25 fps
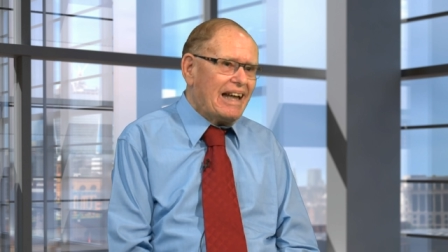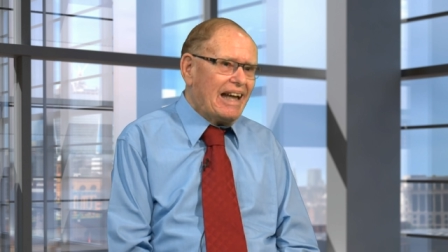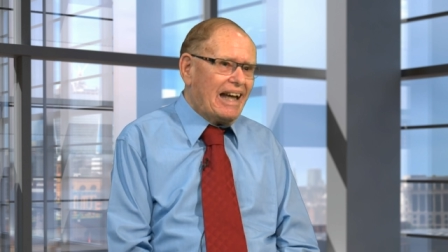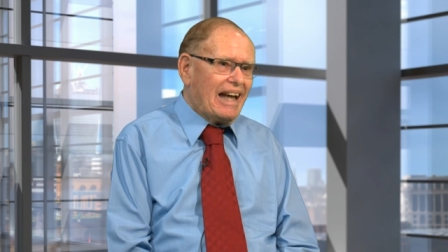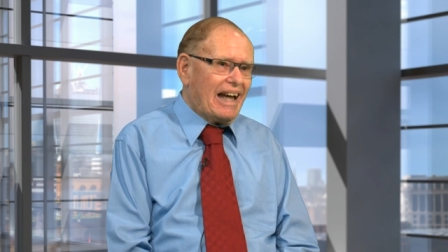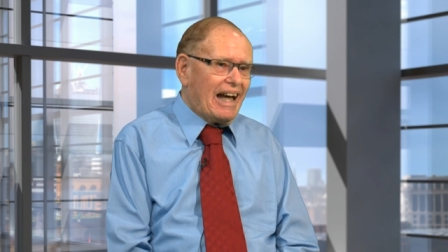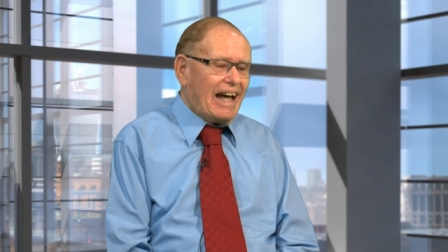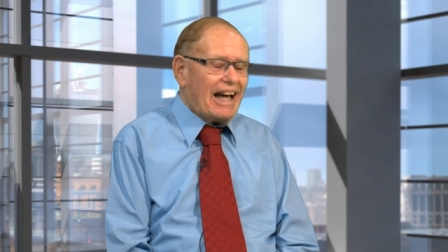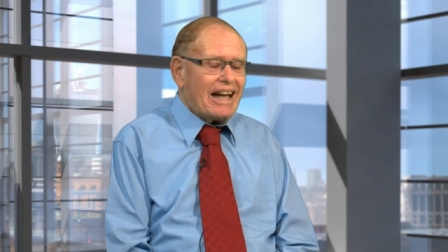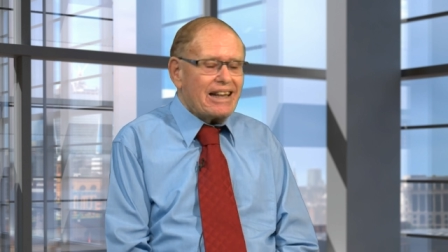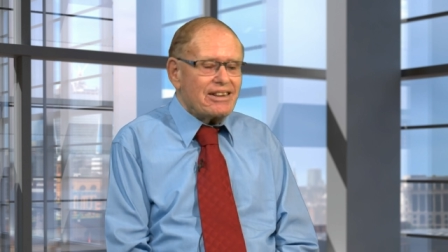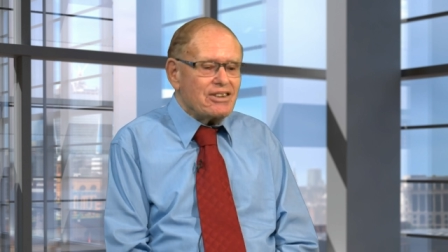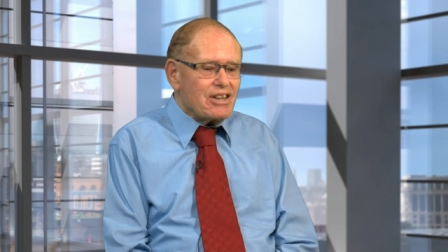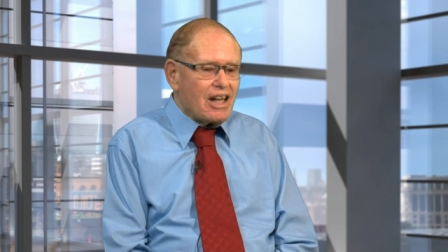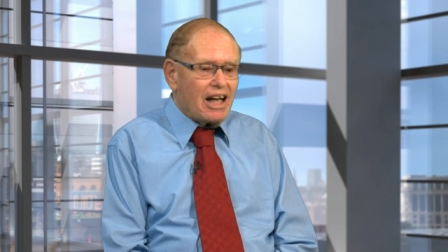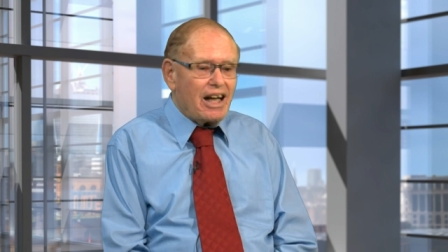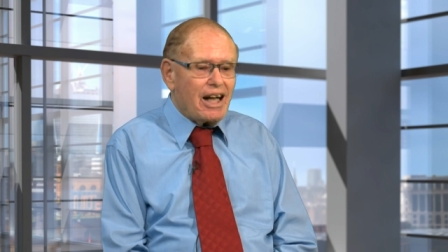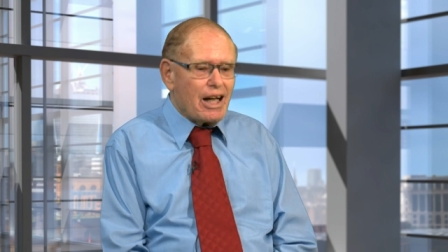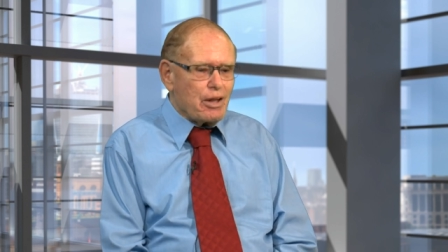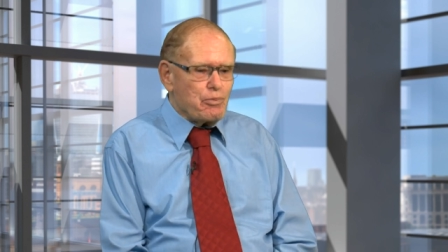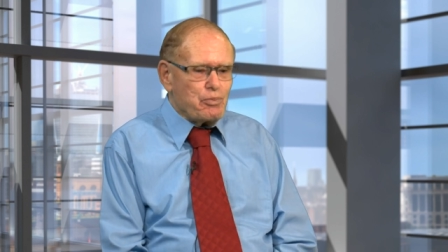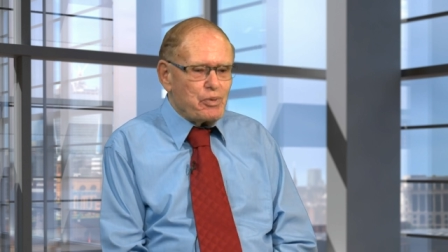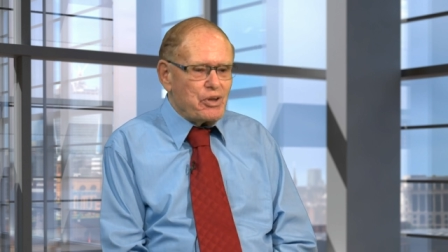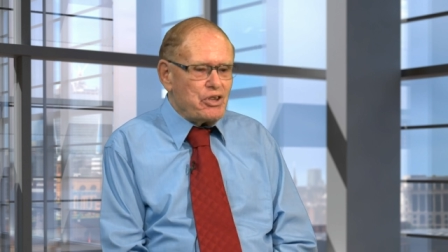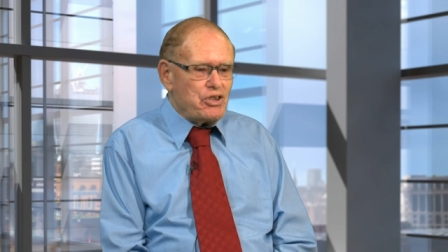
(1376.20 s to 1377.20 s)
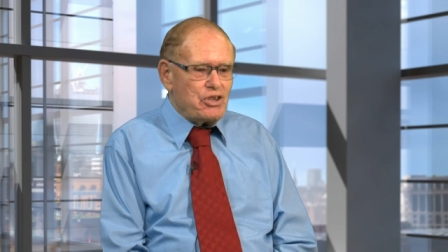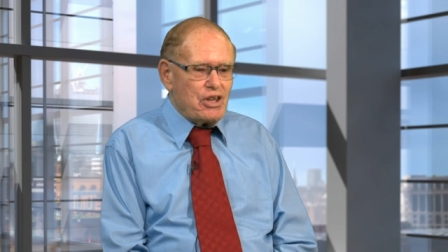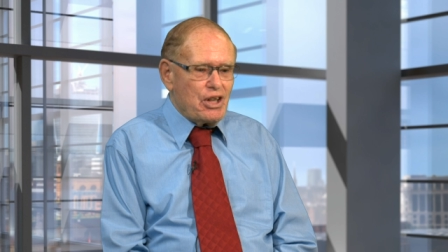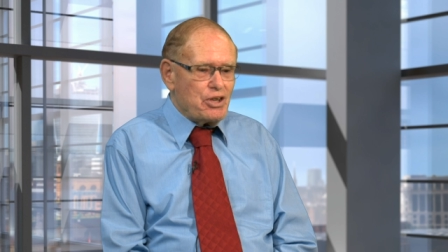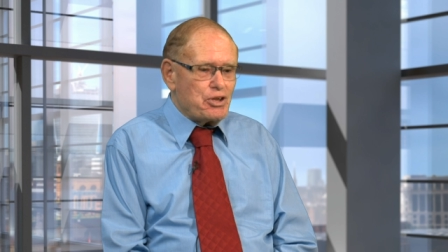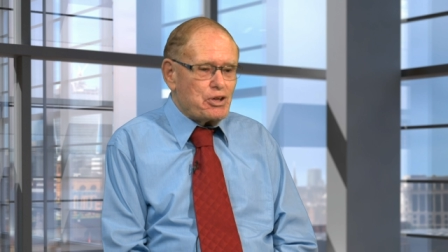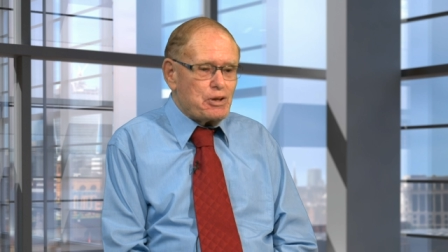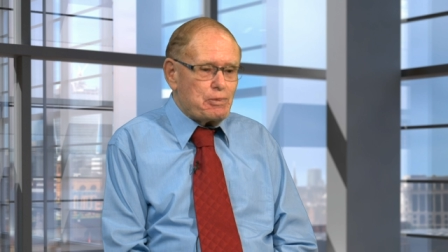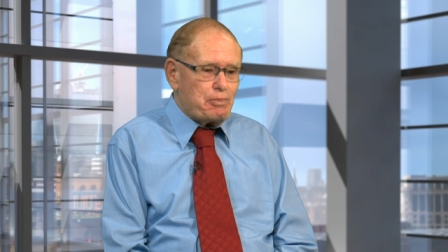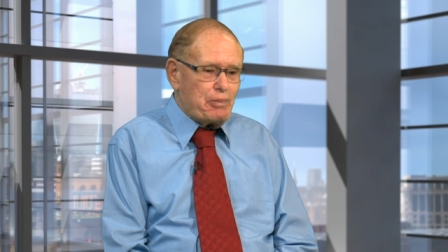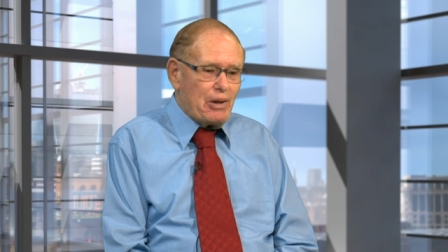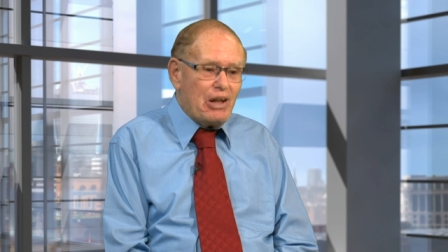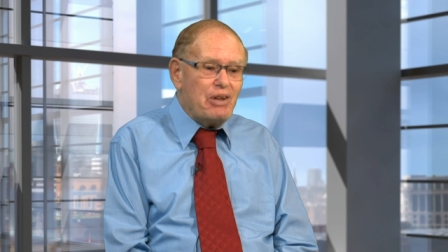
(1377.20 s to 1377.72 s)
And I would
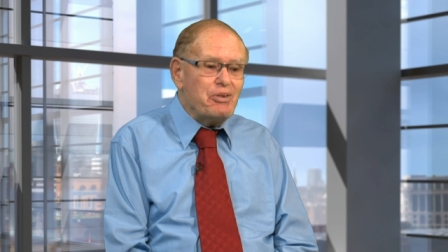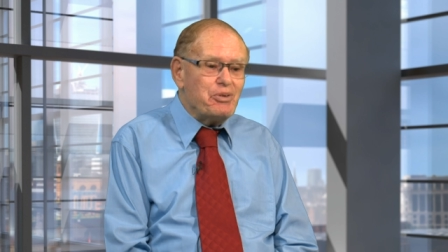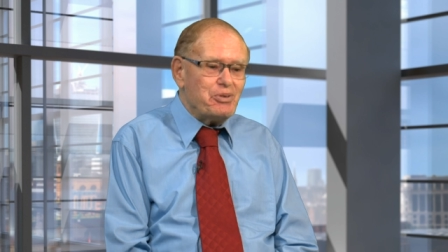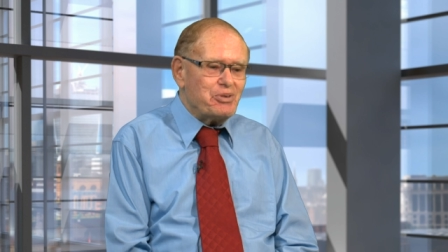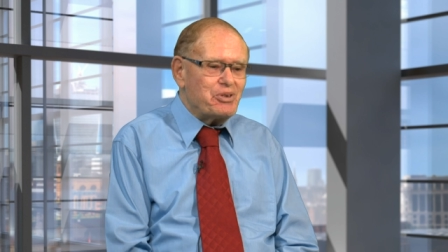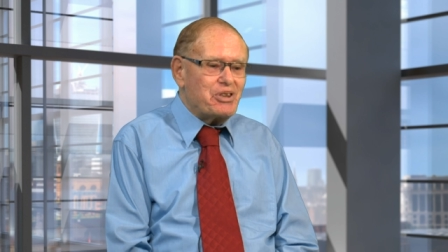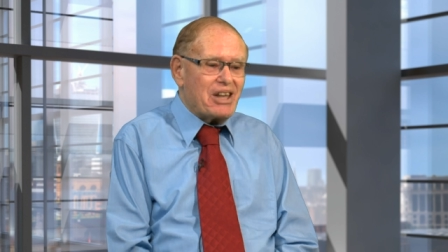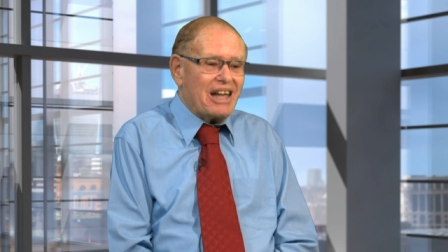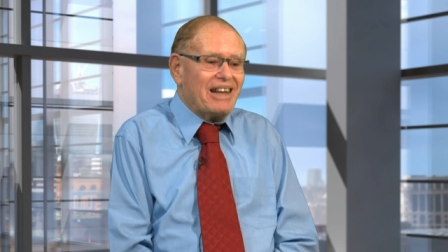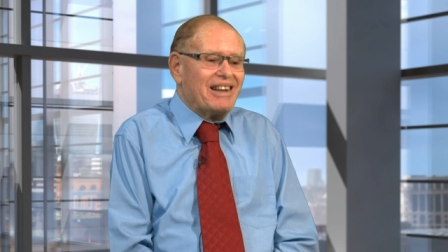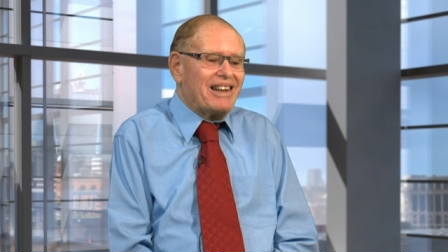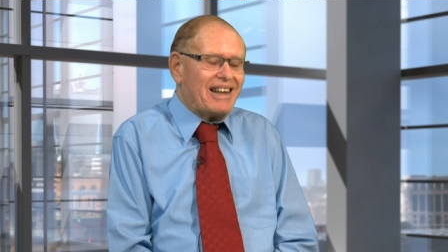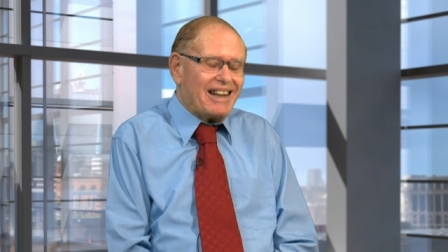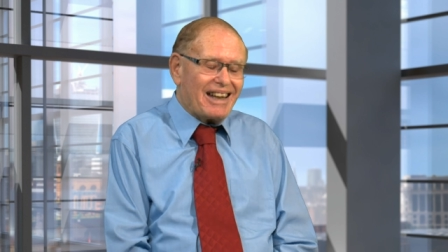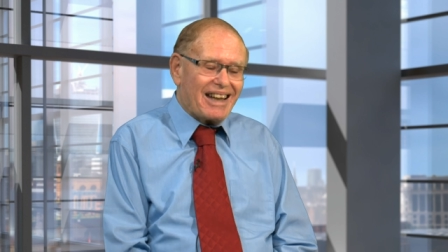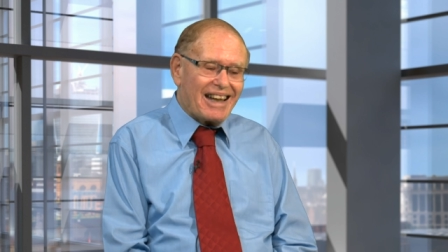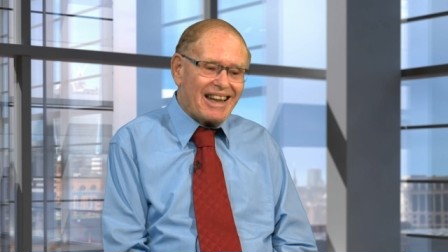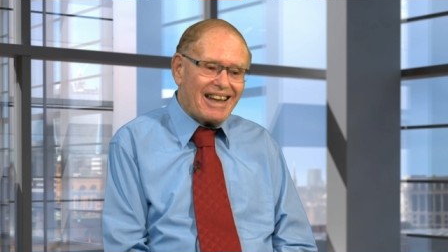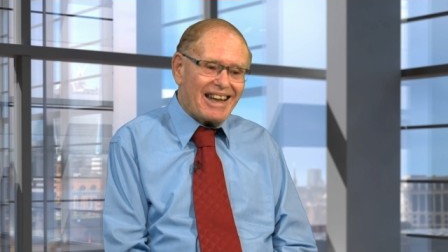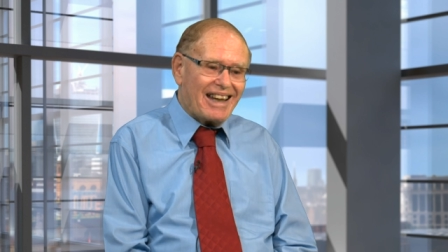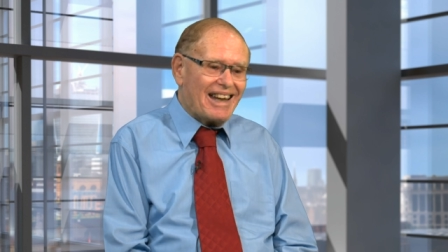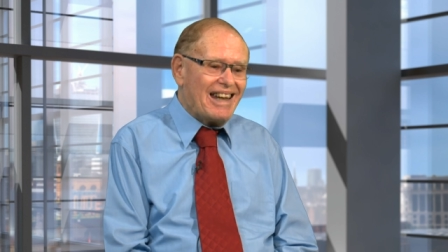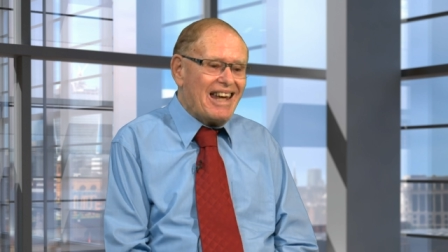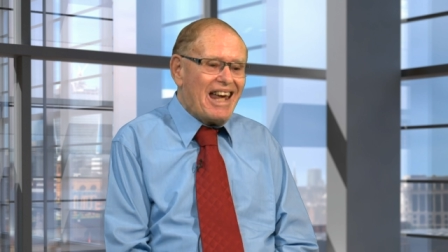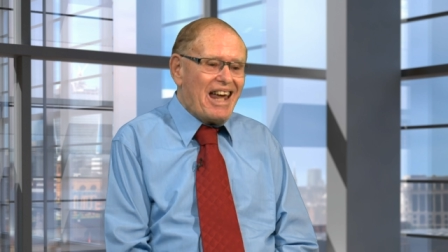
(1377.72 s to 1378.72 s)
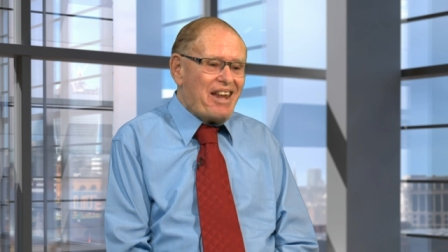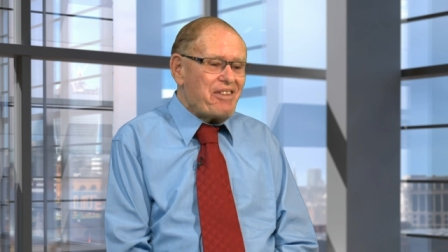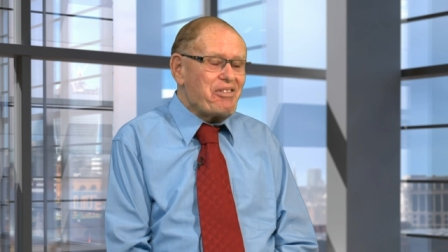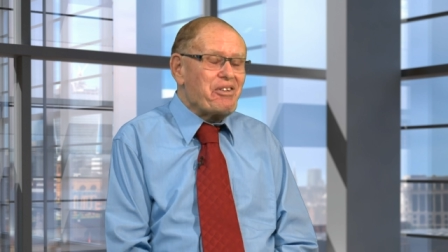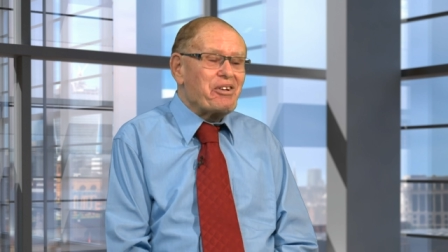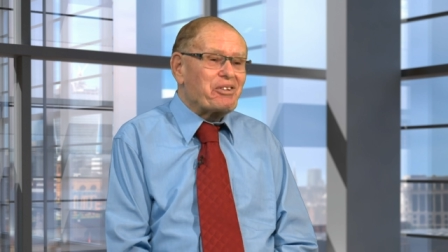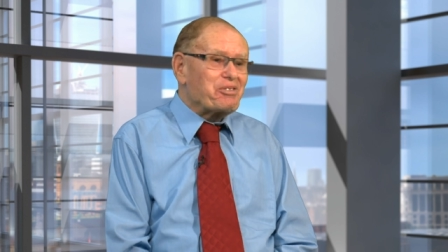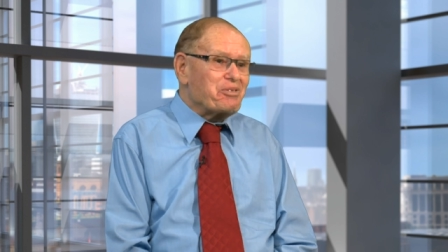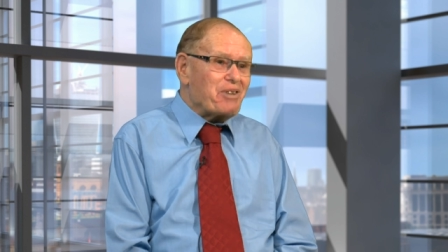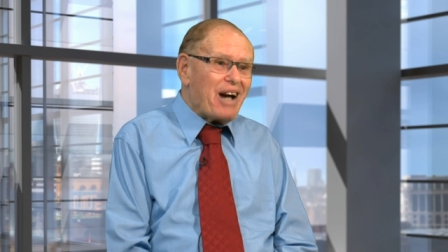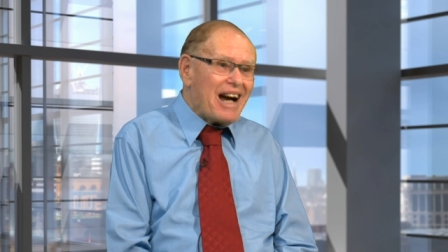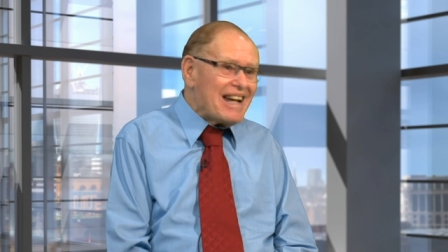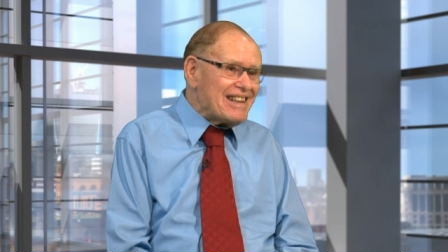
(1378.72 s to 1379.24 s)
dispute the
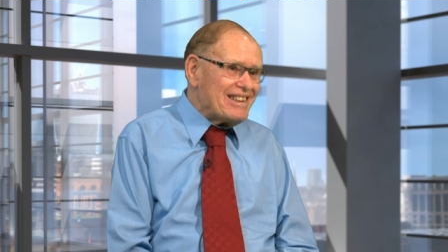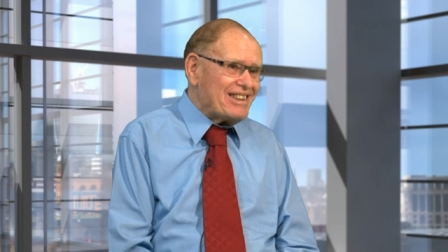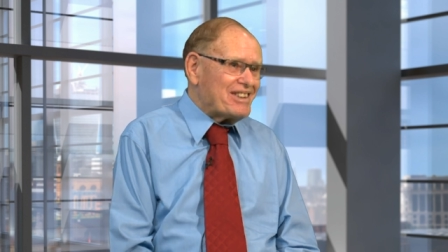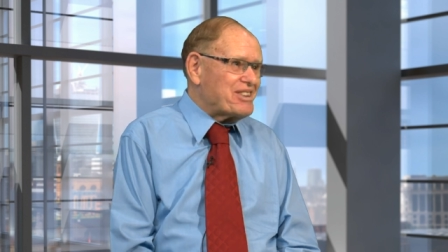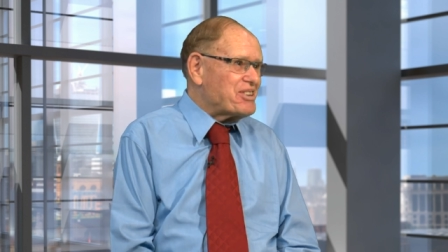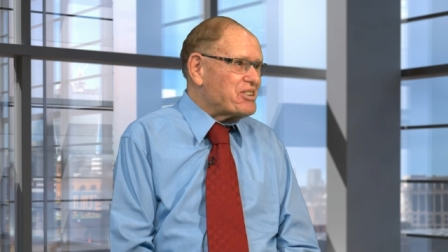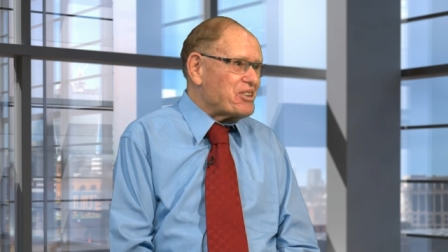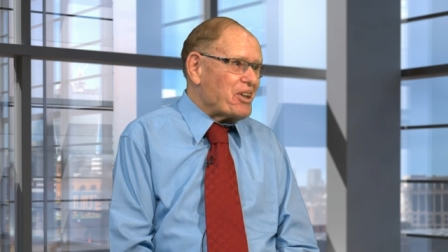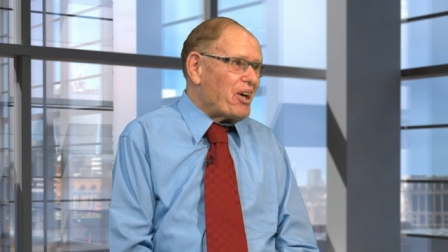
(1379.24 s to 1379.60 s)
rights